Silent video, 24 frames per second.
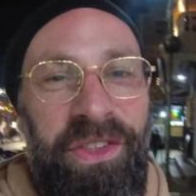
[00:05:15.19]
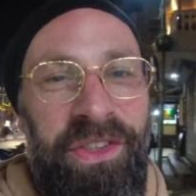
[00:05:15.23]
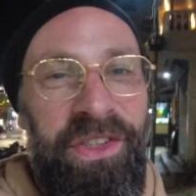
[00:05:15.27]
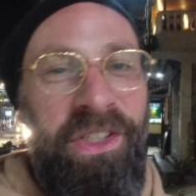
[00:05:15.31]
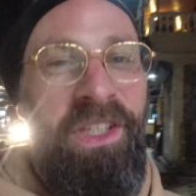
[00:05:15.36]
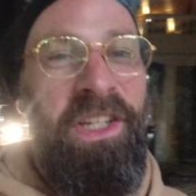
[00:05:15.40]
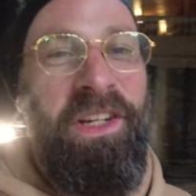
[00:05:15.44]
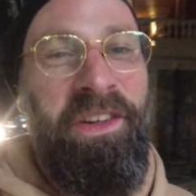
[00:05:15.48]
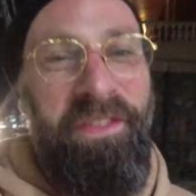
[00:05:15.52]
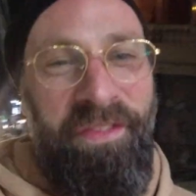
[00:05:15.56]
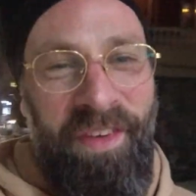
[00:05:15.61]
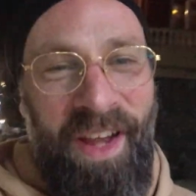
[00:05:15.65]

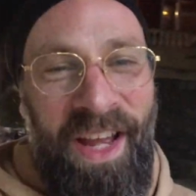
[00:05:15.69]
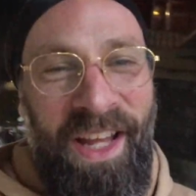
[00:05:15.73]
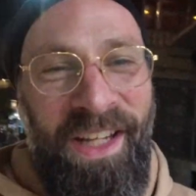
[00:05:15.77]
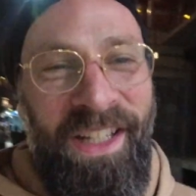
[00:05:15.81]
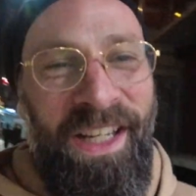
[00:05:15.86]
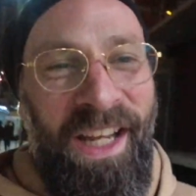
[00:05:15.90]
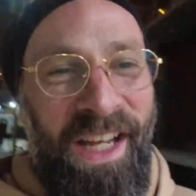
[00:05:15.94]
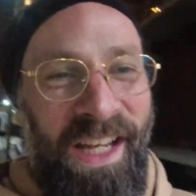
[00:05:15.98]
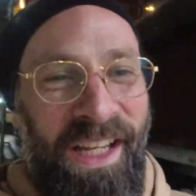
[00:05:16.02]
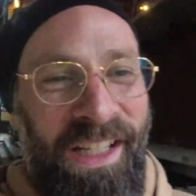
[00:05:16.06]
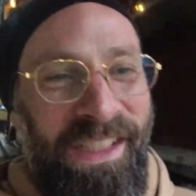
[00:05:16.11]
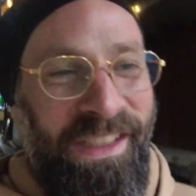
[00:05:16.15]

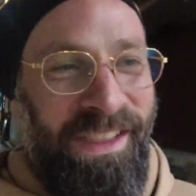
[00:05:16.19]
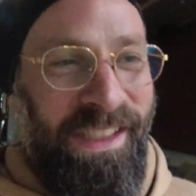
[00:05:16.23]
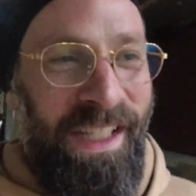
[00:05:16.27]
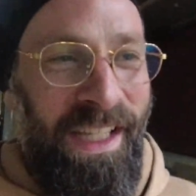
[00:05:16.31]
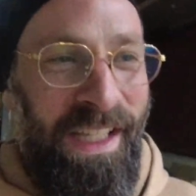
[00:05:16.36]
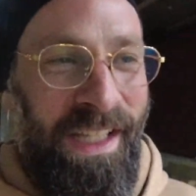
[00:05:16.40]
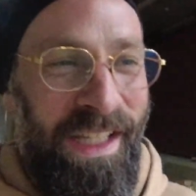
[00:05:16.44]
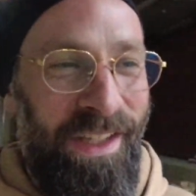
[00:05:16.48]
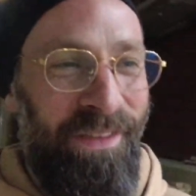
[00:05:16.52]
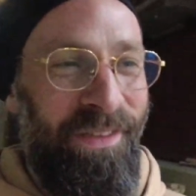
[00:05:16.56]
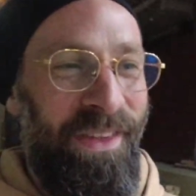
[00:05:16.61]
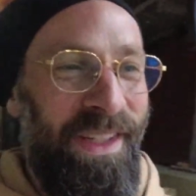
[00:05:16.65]
Nirvana is
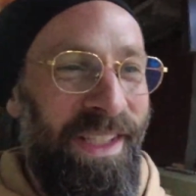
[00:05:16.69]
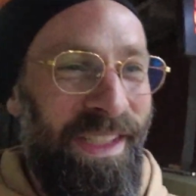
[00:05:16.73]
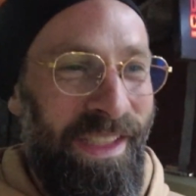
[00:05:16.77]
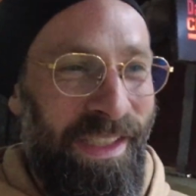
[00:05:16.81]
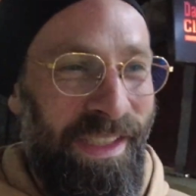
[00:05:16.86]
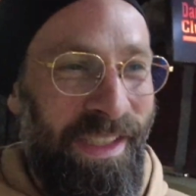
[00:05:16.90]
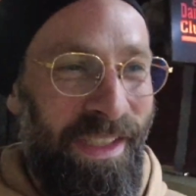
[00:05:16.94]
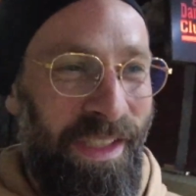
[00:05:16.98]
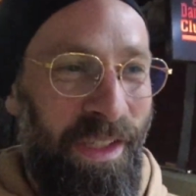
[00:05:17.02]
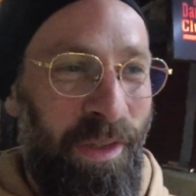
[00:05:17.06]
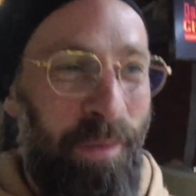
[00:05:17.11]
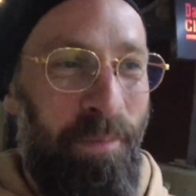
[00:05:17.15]
like to reach
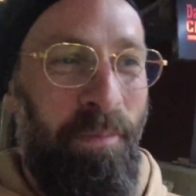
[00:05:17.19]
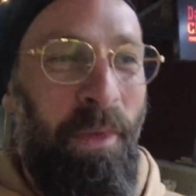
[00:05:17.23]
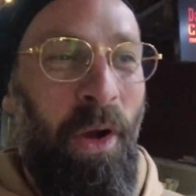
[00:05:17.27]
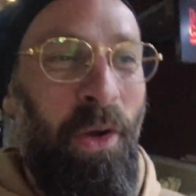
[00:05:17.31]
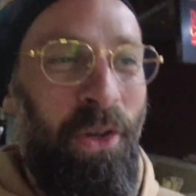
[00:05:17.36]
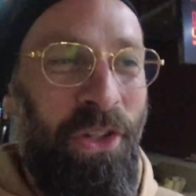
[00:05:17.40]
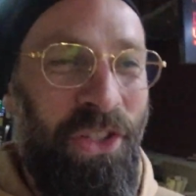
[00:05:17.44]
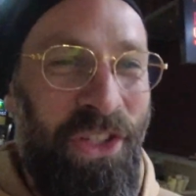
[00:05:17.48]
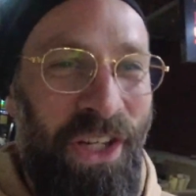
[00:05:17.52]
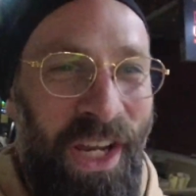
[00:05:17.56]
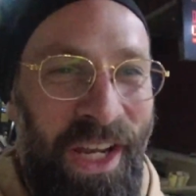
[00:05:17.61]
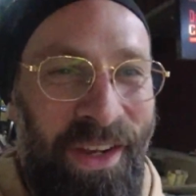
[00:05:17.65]

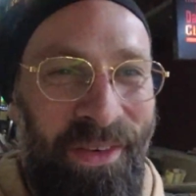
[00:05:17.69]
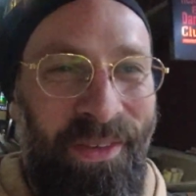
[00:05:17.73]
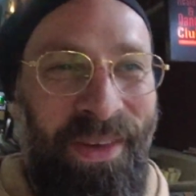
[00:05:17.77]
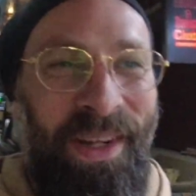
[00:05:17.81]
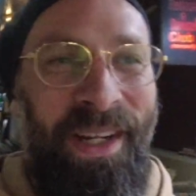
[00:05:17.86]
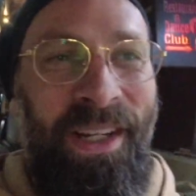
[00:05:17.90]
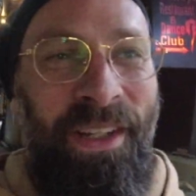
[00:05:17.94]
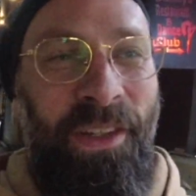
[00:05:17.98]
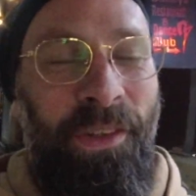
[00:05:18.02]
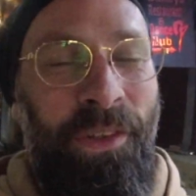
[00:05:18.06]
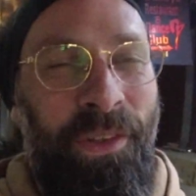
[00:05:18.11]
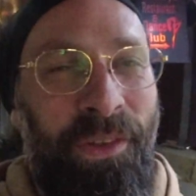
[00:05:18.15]
Moksha, where
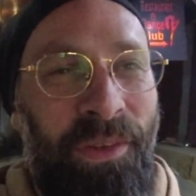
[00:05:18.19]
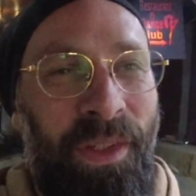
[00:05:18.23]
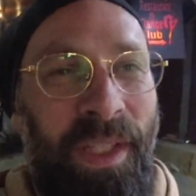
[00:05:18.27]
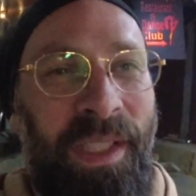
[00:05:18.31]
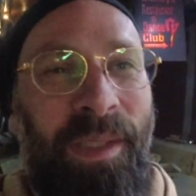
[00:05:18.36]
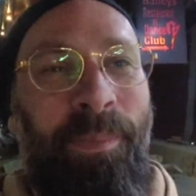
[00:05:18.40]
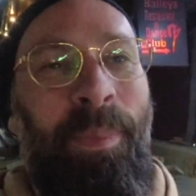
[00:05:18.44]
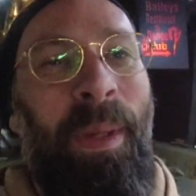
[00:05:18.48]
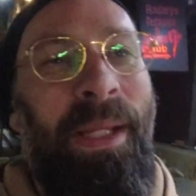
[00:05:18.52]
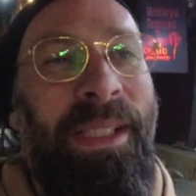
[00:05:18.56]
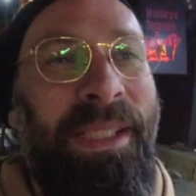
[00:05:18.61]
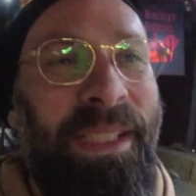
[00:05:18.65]
you it's
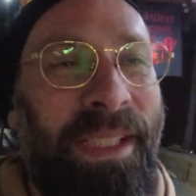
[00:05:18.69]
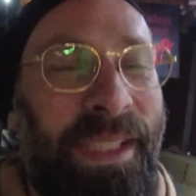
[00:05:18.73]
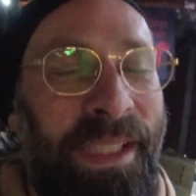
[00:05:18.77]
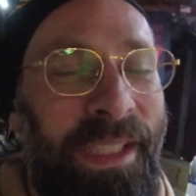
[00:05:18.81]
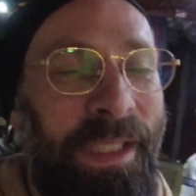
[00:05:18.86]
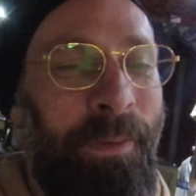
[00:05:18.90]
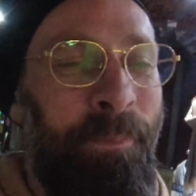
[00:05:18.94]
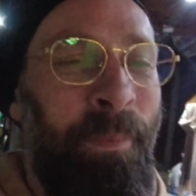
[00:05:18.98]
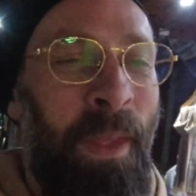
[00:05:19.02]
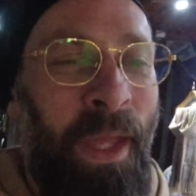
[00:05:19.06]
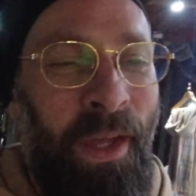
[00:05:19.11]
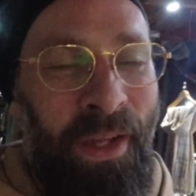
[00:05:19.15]

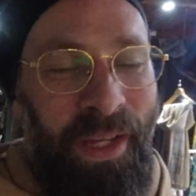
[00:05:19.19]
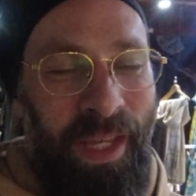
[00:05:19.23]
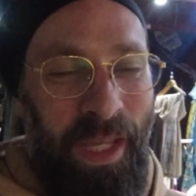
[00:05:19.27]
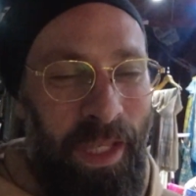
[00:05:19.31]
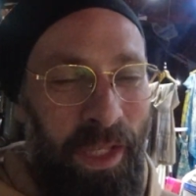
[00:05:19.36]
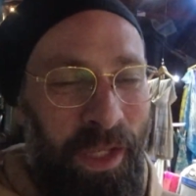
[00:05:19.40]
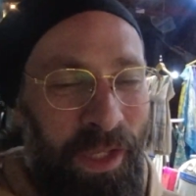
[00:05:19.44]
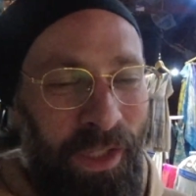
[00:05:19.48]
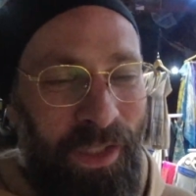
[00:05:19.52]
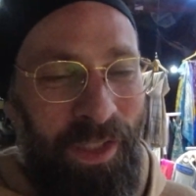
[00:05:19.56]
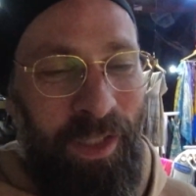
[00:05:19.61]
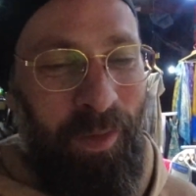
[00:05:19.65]
basically okay
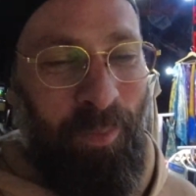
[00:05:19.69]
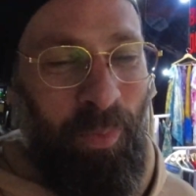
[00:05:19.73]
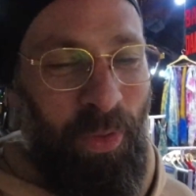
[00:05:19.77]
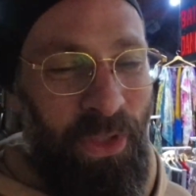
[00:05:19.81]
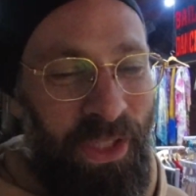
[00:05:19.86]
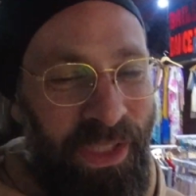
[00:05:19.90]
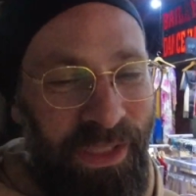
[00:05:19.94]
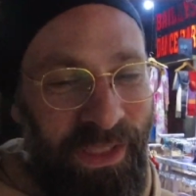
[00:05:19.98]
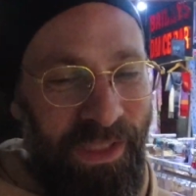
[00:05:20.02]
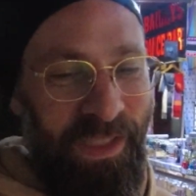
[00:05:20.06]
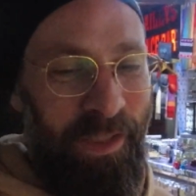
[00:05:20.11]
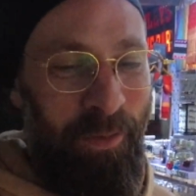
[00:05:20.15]
to put
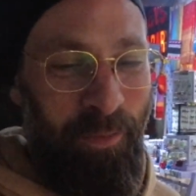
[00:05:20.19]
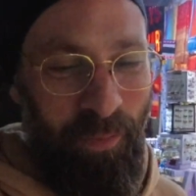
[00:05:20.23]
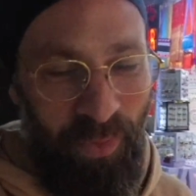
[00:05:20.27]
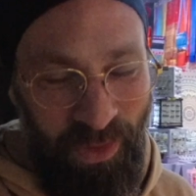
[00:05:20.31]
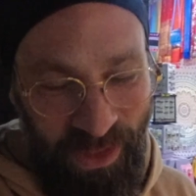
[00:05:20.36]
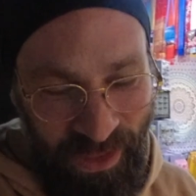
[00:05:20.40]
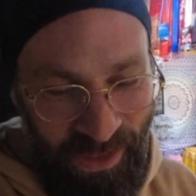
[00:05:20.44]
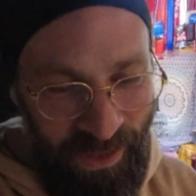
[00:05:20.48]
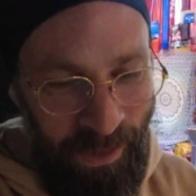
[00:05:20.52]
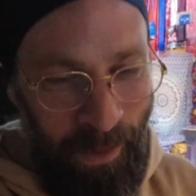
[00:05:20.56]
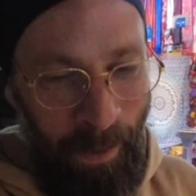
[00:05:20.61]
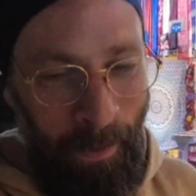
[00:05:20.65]
it
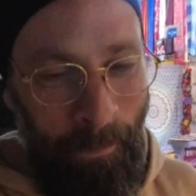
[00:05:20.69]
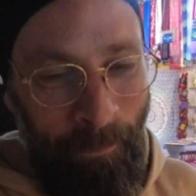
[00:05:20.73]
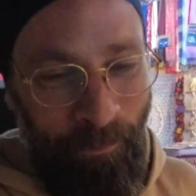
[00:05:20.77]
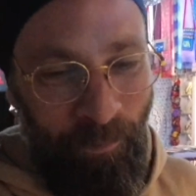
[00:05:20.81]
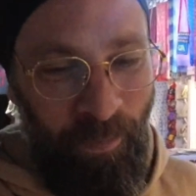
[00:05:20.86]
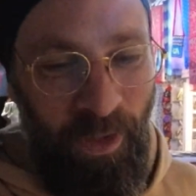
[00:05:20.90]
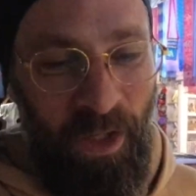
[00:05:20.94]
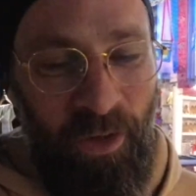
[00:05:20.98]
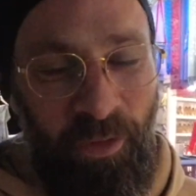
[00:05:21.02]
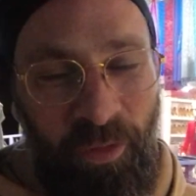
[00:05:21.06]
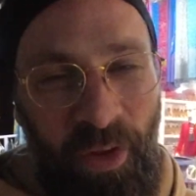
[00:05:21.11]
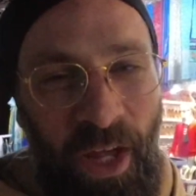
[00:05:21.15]
simply,
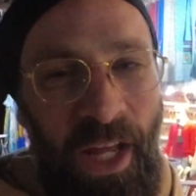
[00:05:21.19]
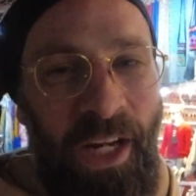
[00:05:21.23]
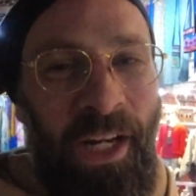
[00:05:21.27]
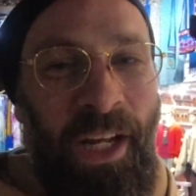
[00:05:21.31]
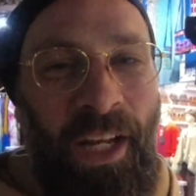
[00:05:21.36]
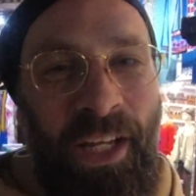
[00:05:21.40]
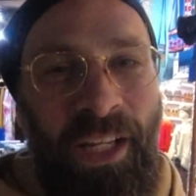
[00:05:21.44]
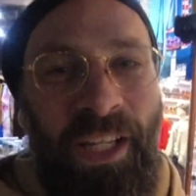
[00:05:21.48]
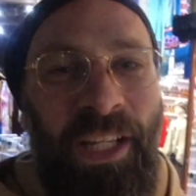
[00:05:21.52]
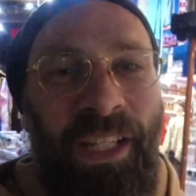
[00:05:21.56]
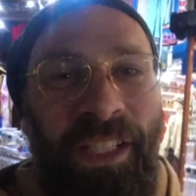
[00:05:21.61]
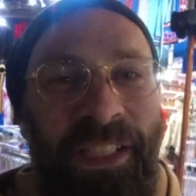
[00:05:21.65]

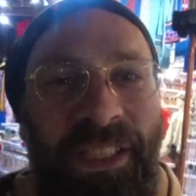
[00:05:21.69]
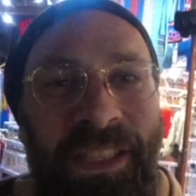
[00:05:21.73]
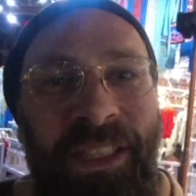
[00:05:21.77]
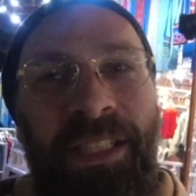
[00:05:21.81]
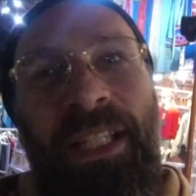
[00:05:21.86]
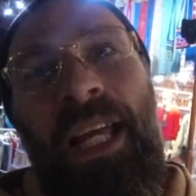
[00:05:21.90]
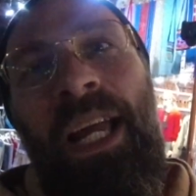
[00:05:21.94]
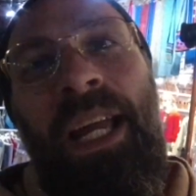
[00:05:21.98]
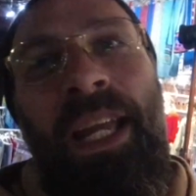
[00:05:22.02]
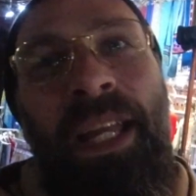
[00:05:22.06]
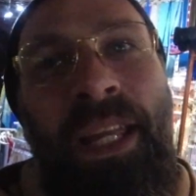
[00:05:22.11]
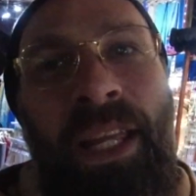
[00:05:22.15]
Nirvana is
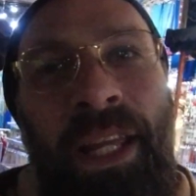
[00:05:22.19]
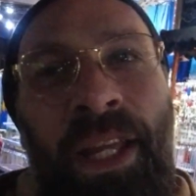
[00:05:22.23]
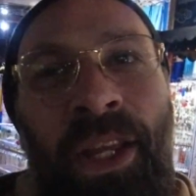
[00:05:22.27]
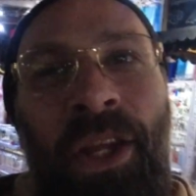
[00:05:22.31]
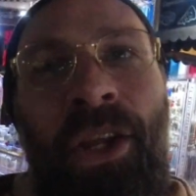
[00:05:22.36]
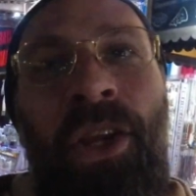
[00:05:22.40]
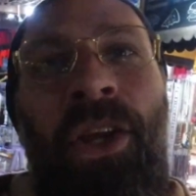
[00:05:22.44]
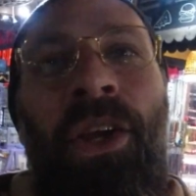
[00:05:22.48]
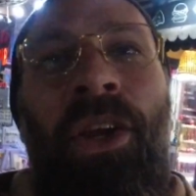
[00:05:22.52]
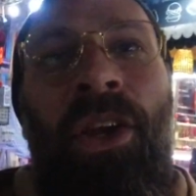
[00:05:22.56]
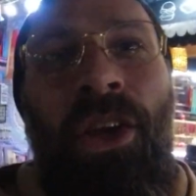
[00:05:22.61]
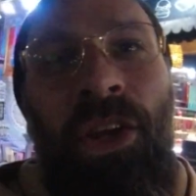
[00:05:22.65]
like
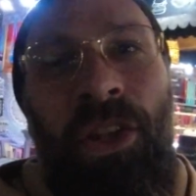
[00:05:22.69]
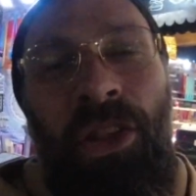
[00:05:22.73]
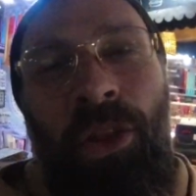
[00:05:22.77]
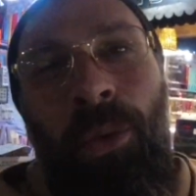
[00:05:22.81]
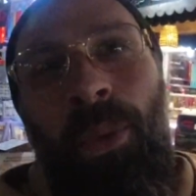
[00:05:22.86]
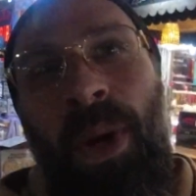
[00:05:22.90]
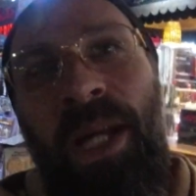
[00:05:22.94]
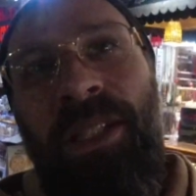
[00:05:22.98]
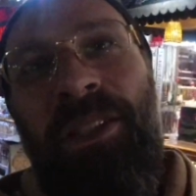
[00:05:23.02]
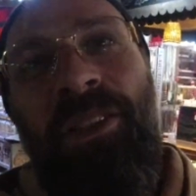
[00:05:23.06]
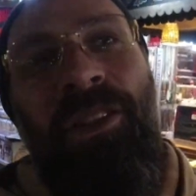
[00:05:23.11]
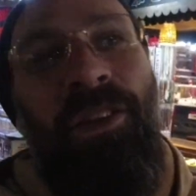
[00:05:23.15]
the
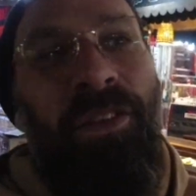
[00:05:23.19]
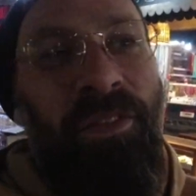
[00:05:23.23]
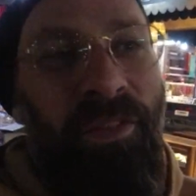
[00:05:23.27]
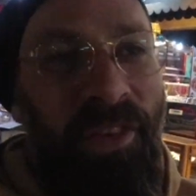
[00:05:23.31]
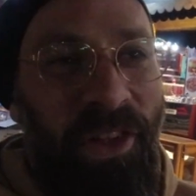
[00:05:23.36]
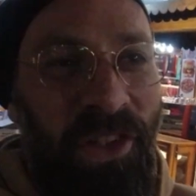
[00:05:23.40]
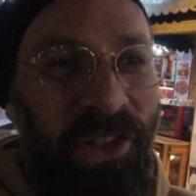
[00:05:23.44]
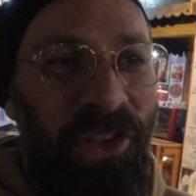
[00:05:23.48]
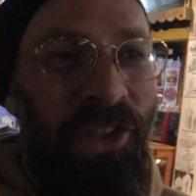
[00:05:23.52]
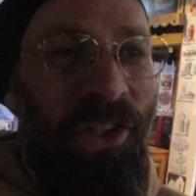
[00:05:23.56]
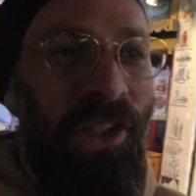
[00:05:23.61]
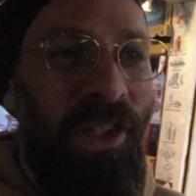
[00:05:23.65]
Western
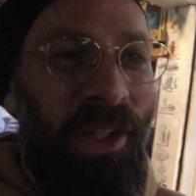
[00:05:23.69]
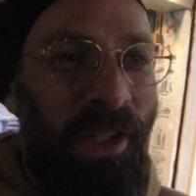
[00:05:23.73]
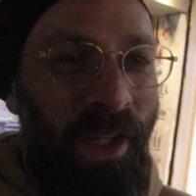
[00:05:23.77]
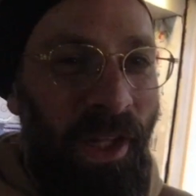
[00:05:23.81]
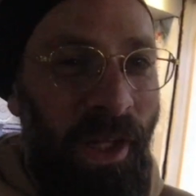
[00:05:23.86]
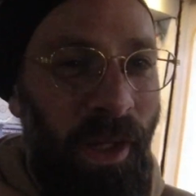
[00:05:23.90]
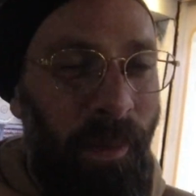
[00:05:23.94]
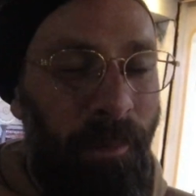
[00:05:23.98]
version.